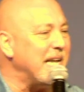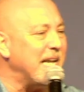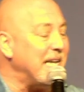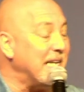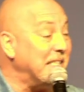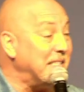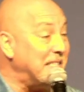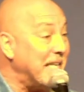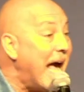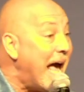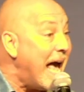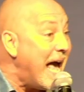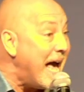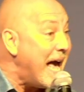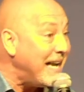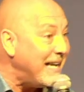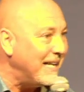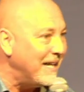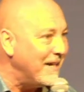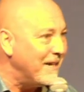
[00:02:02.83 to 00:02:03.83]
need a
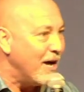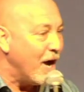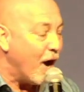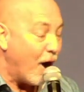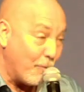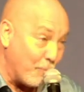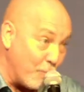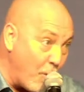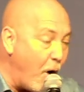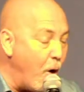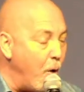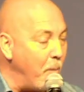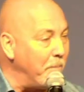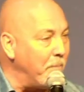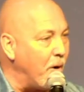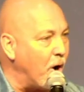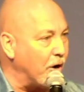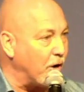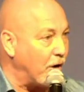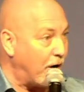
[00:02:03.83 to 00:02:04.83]
dad, a role
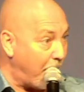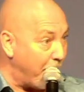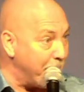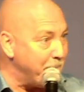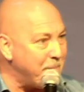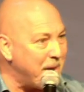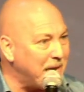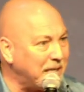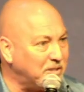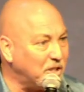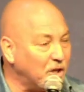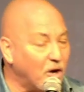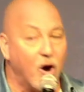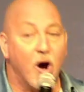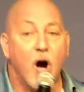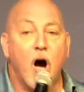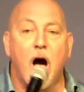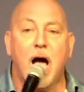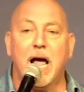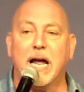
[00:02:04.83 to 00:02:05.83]
model, a mentor,
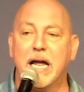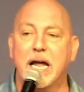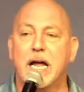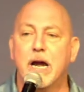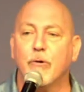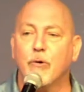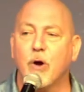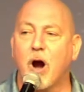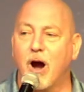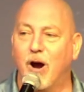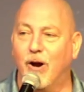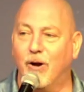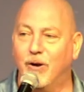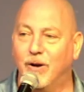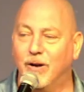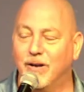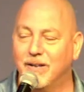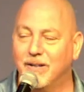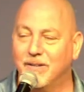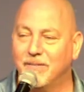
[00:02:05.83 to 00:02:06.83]
a
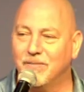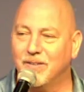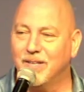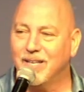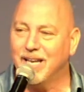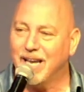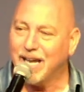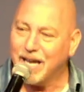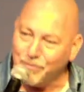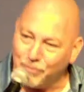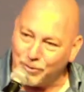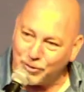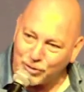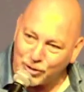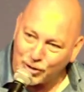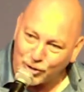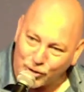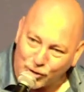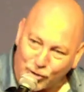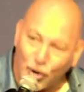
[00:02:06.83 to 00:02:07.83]
hero, he
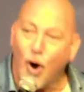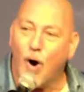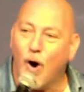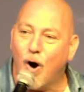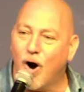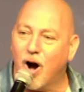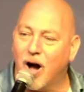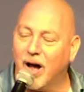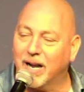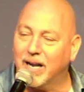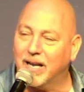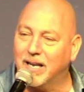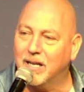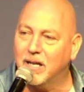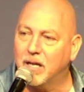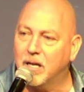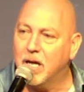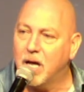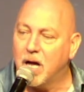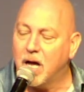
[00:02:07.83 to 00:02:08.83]
was gone.
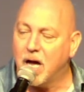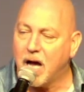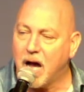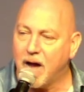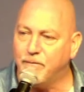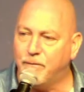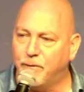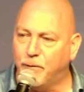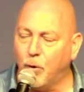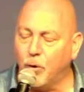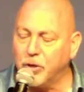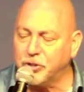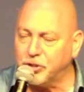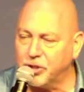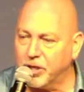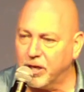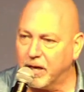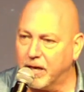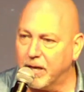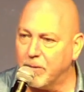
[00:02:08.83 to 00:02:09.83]

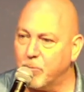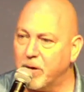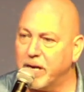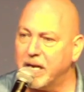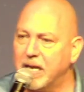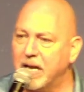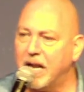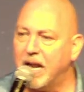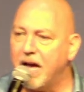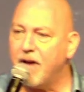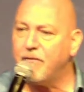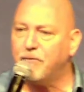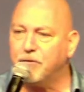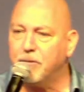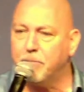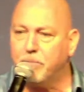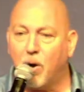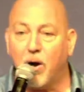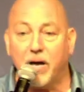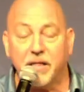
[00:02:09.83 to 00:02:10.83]
Unfortunately, when he
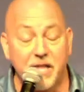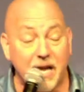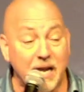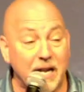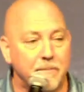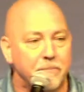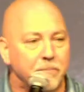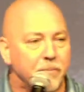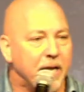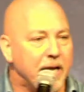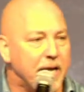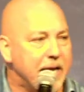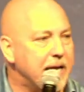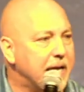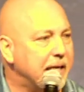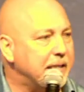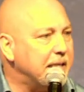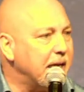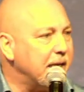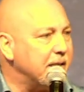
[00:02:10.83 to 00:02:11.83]
left, by then, he
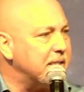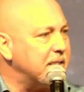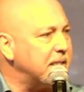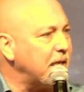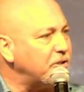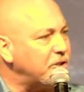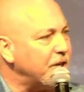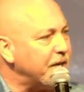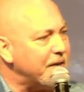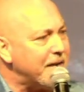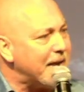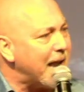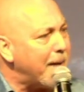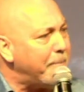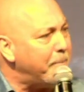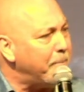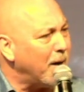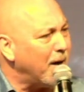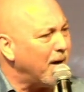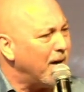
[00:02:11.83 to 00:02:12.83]
had done such a
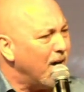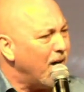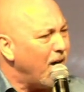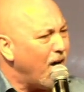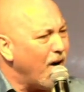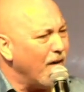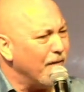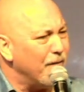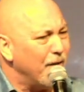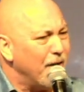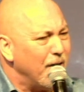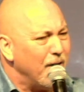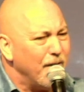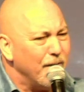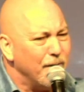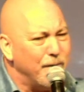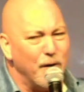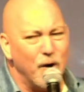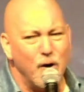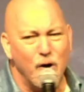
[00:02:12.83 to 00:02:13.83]
number of
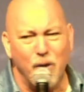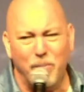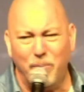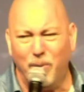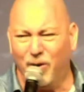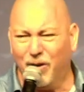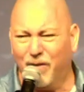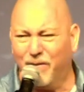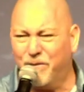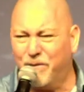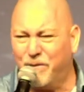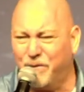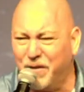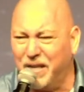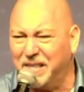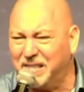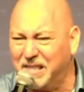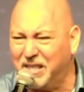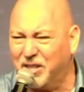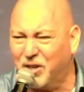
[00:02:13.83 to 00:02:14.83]
verbal and
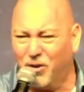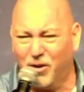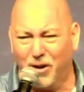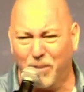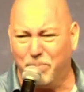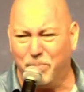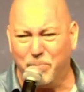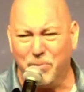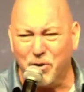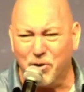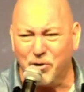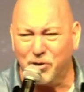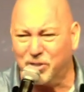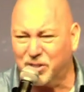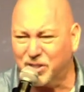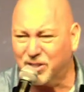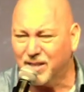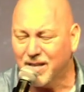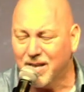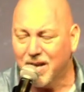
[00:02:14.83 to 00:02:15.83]
physical
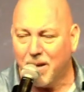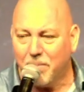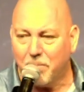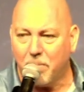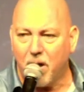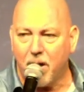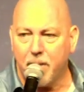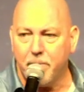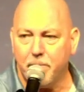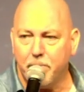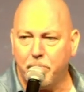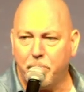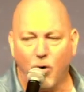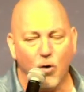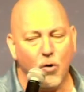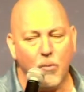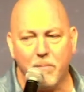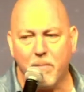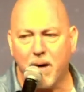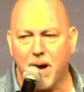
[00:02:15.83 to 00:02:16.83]
abuse. My
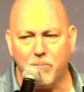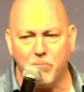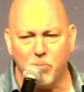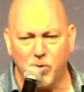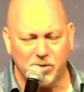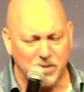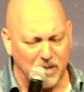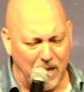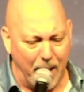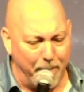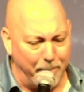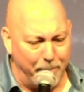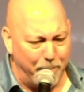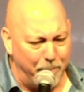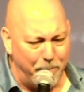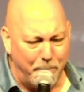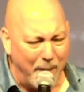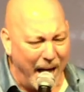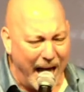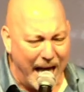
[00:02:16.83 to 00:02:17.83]
poor mum was a
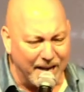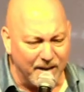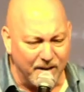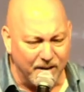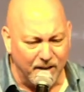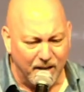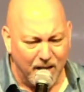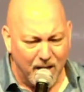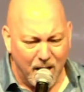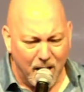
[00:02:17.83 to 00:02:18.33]
battered,